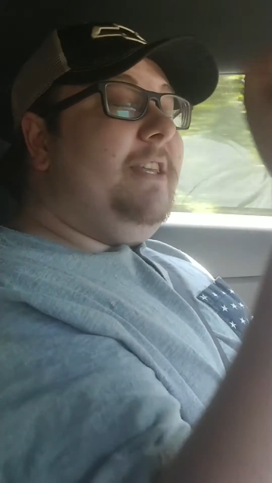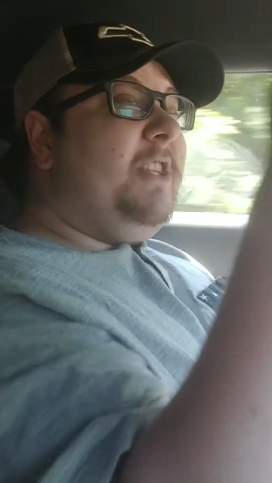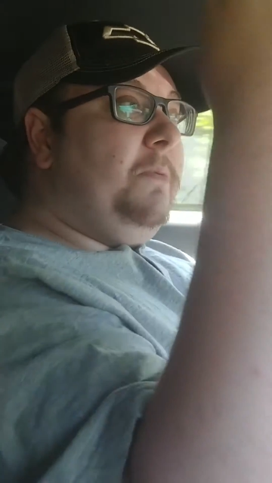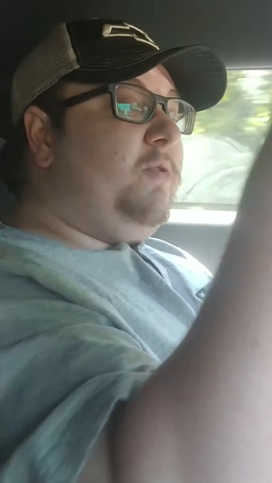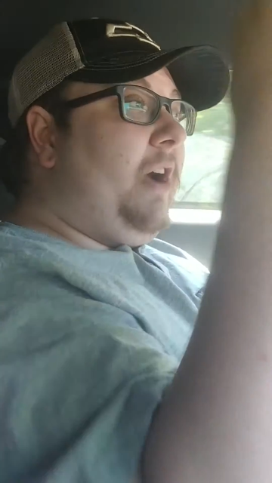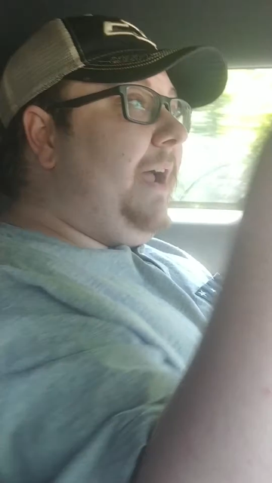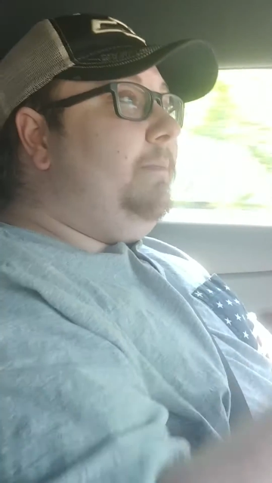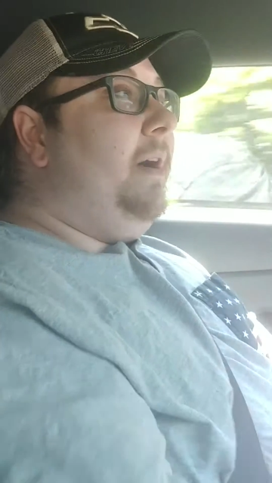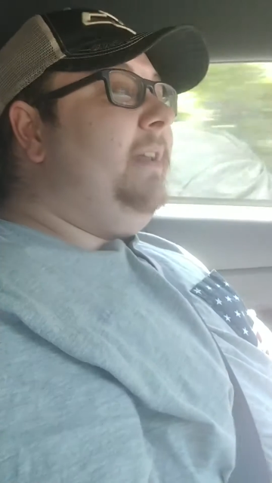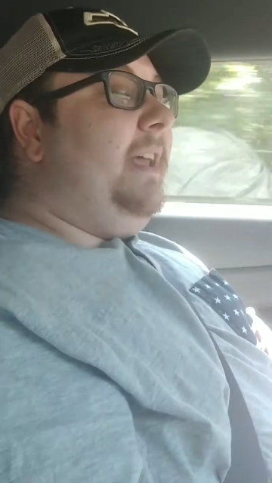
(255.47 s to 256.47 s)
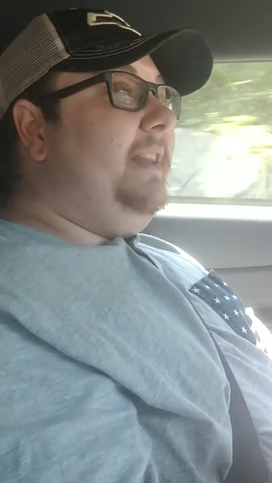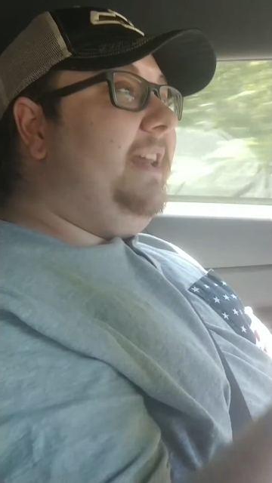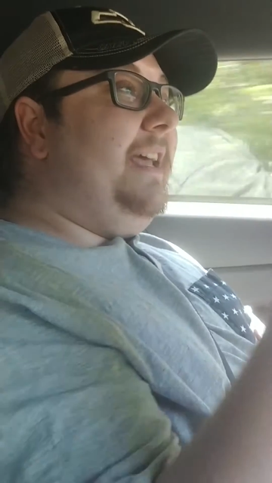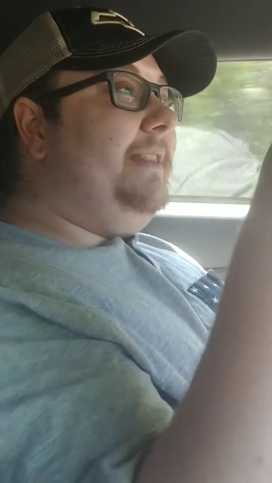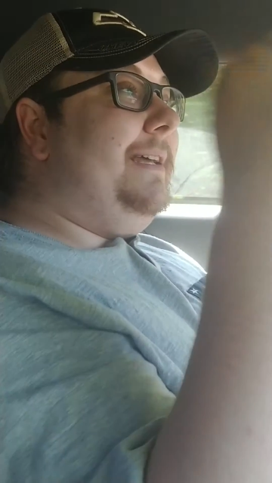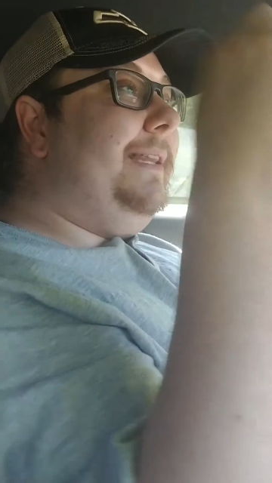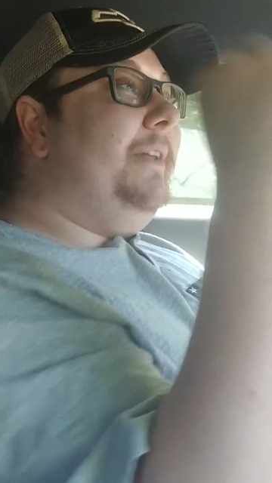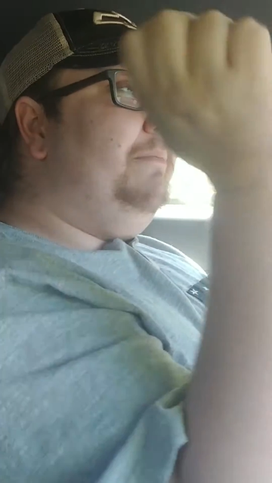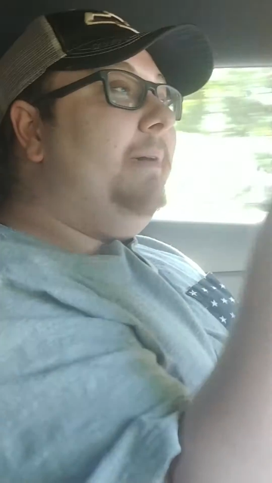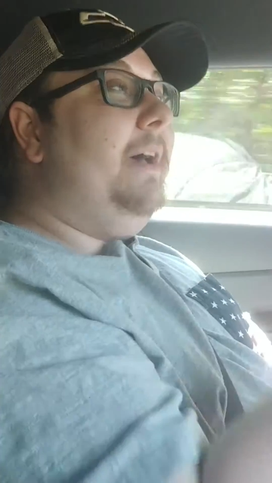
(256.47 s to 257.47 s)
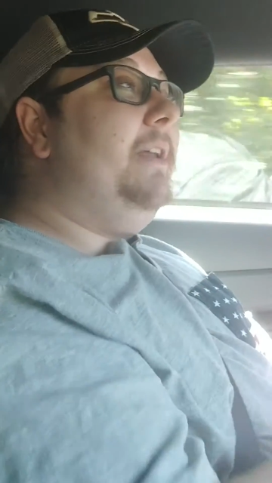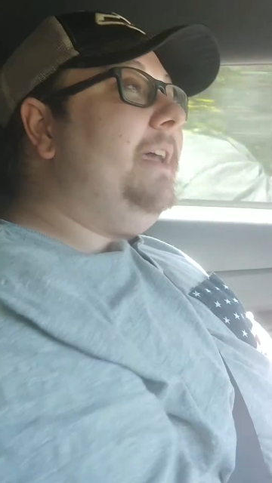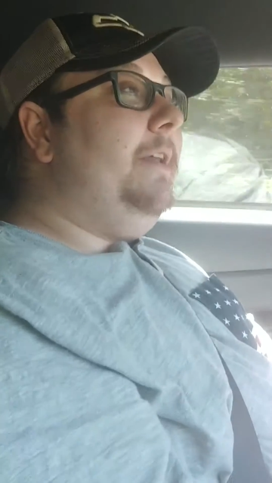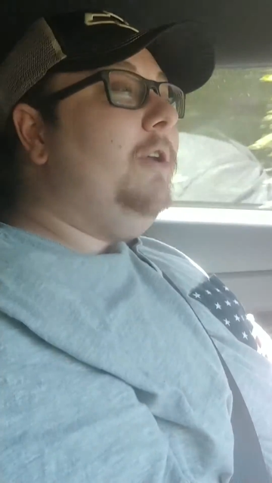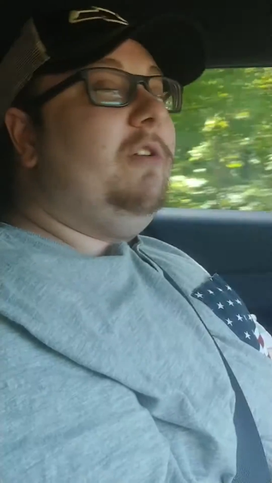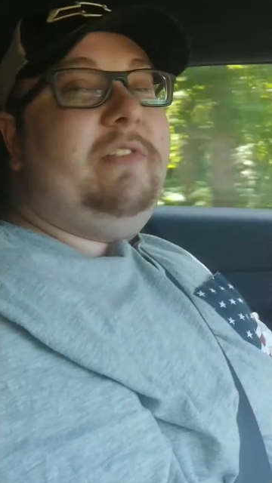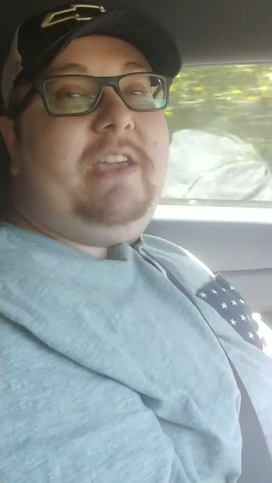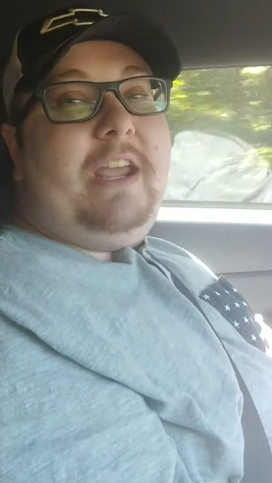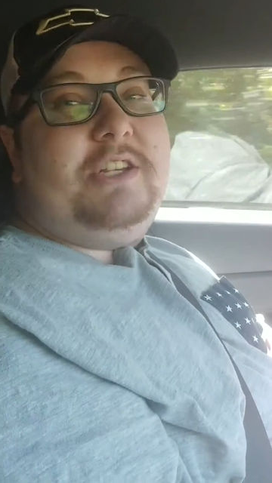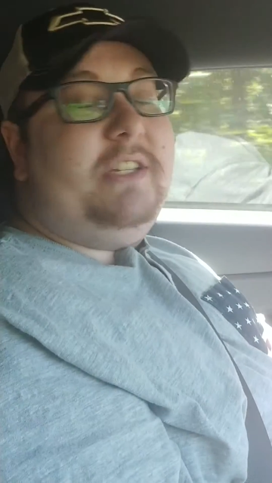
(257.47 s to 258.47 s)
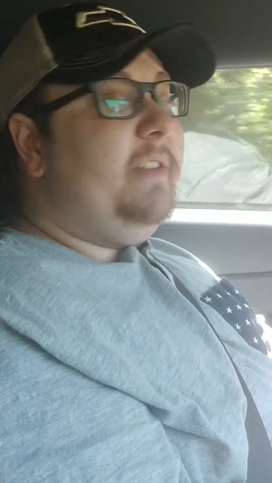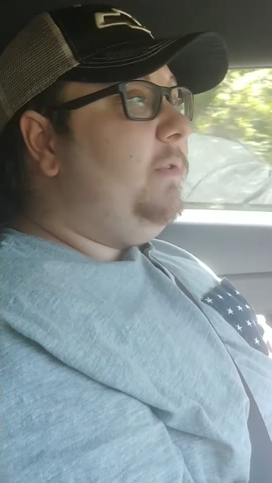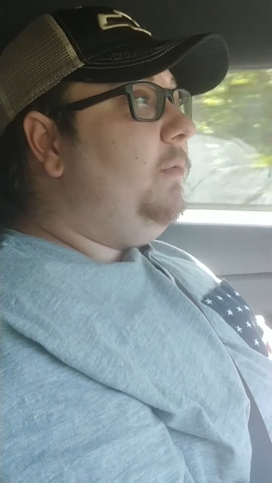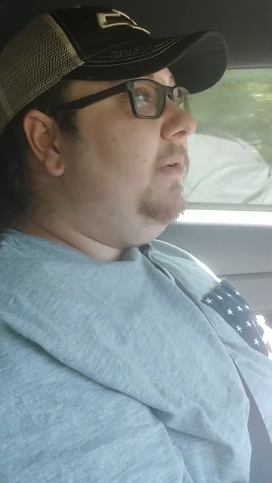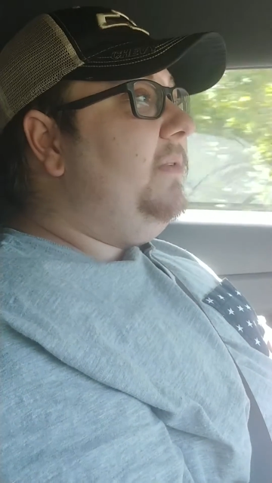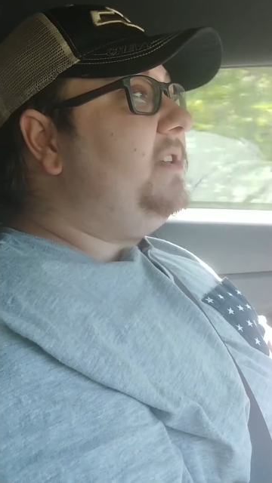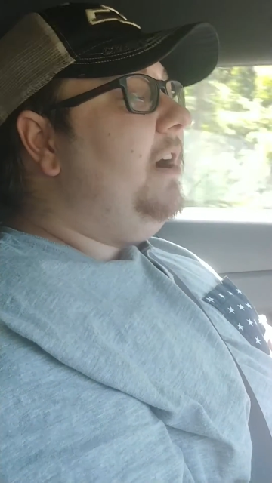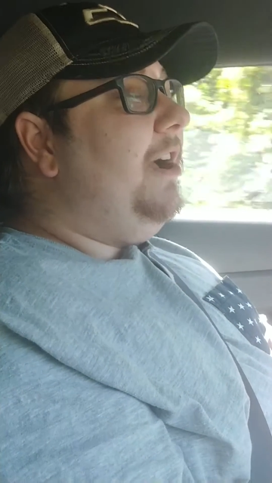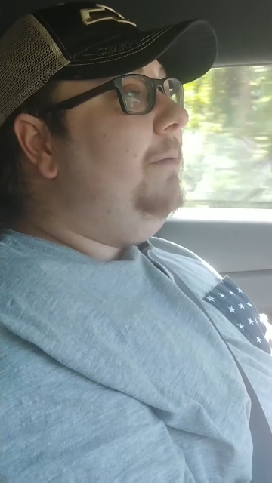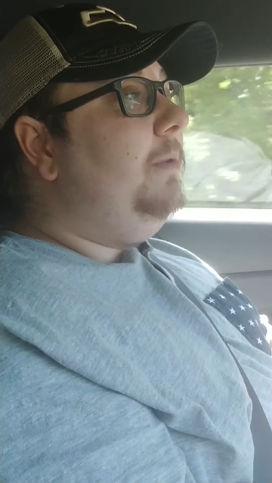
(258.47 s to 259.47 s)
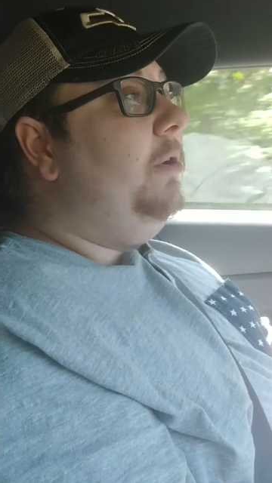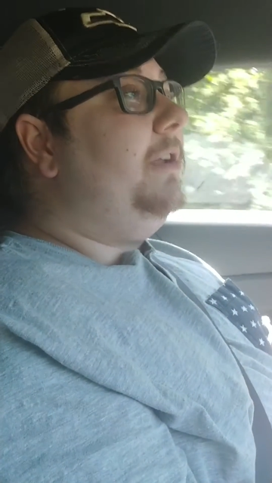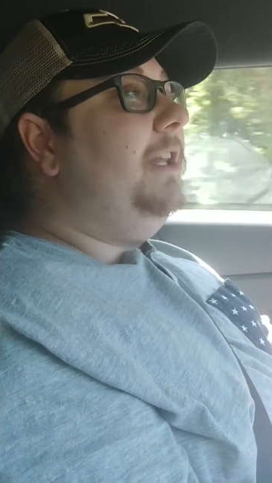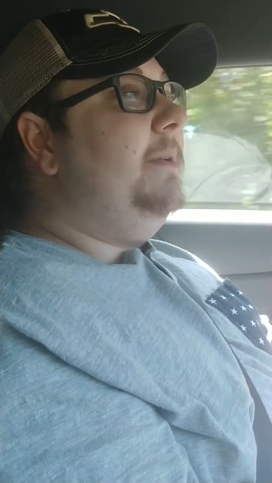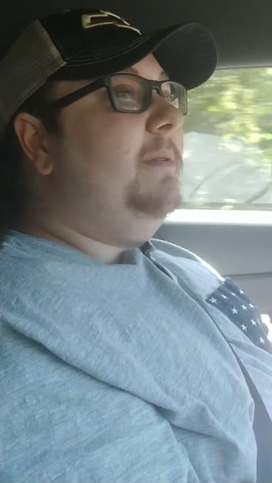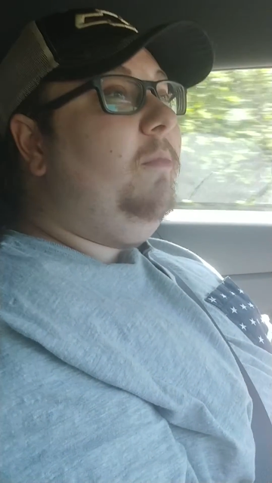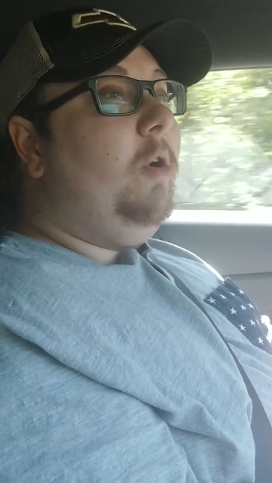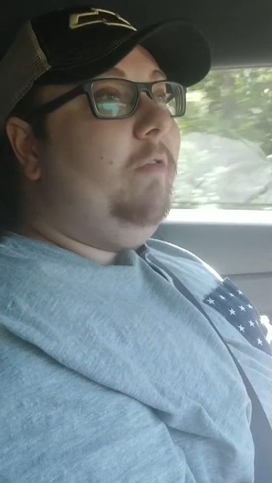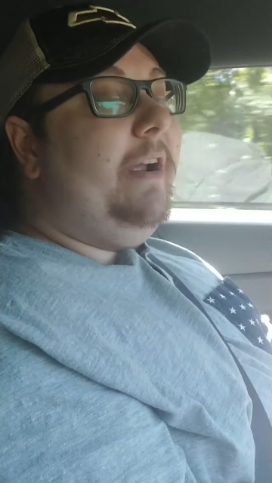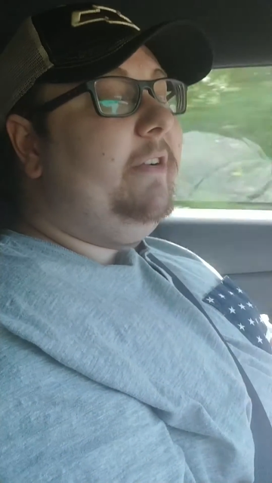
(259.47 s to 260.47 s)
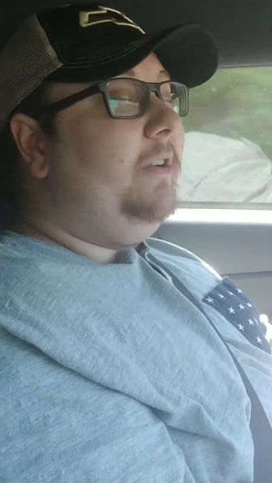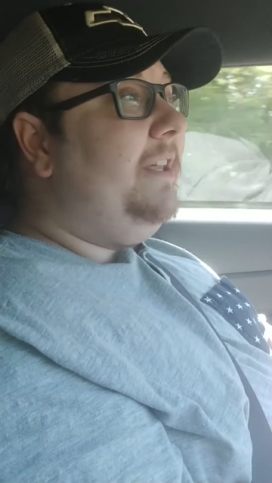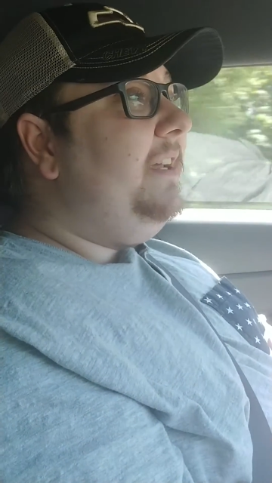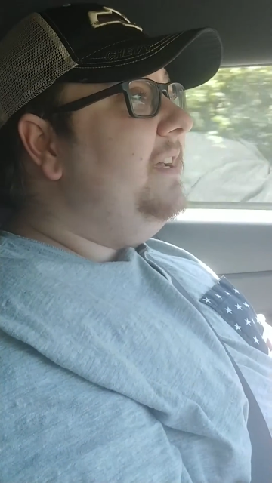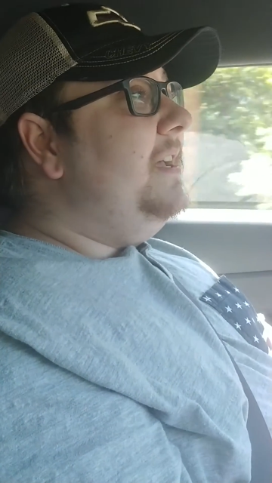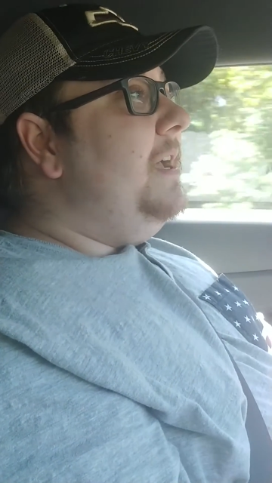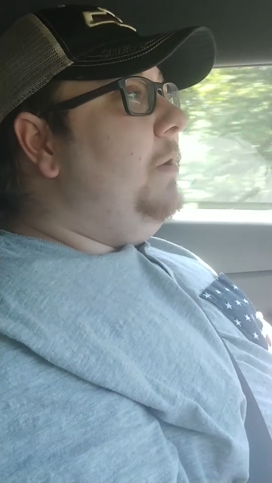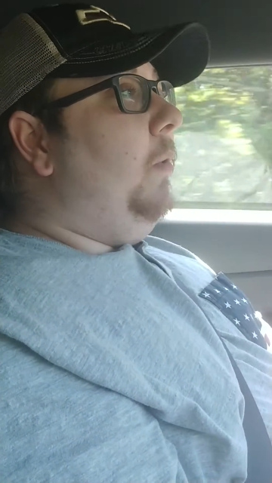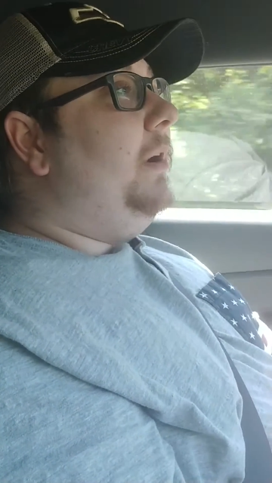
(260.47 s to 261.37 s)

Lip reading: the subscribe button and then hit the little bell to get notifications from when we start uploading a little bit more regularly. We're